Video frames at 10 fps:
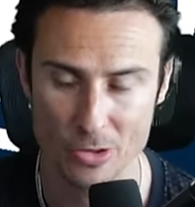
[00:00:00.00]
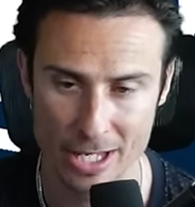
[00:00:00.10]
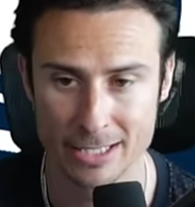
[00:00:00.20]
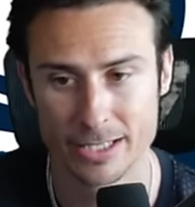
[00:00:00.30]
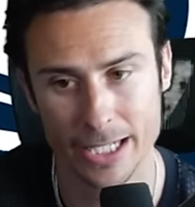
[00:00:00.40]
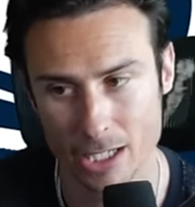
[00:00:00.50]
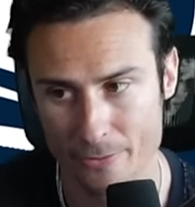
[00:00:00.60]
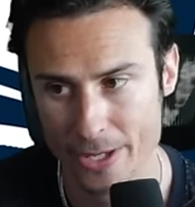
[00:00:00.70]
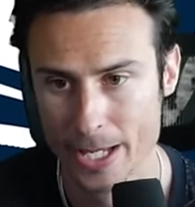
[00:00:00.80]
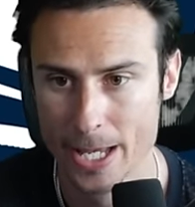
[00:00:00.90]
then it's like,
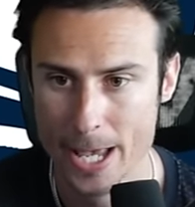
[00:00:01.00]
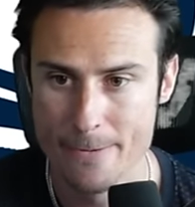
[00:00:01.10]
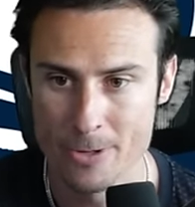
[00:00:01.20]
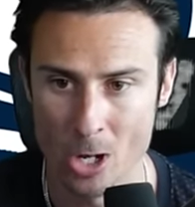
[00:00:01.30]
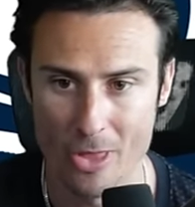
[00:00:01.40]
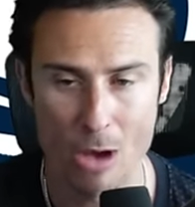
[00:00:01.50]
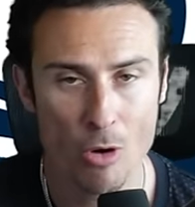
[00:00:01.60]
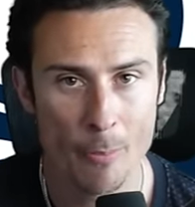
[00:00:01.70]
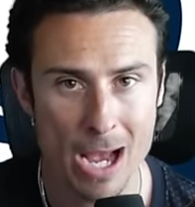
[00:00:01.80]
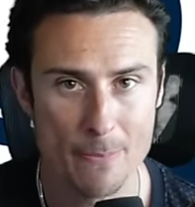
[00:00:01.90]
you know, that
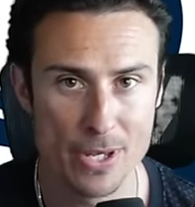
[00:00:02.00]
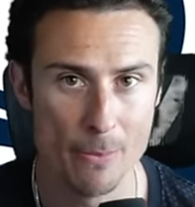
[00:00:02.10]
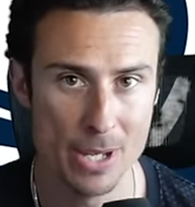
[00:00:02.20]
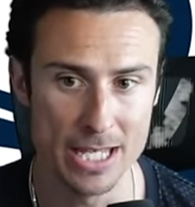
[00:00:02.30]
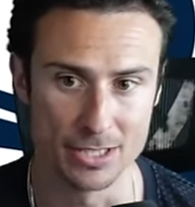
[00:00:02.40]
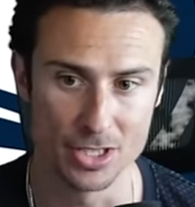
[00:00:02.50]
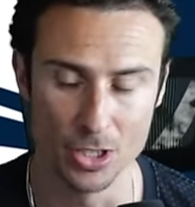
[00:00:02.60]
one might be a miss.